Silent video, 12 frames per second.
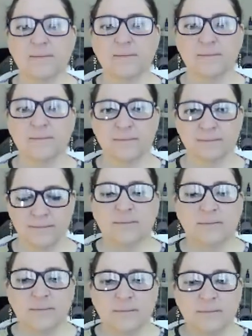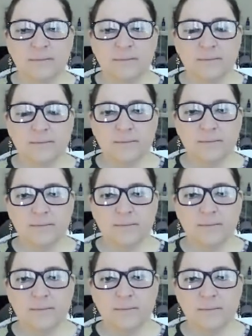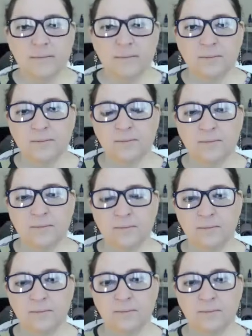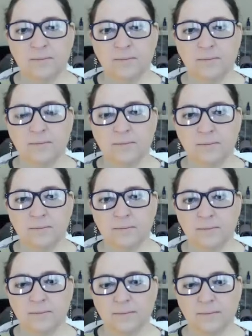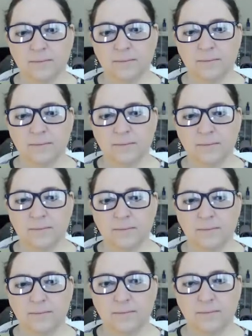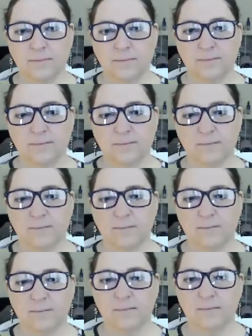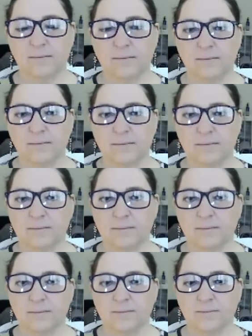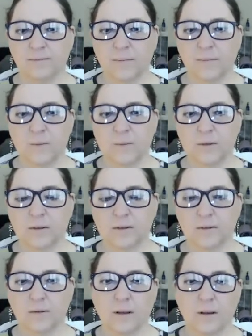This person isn't speaking.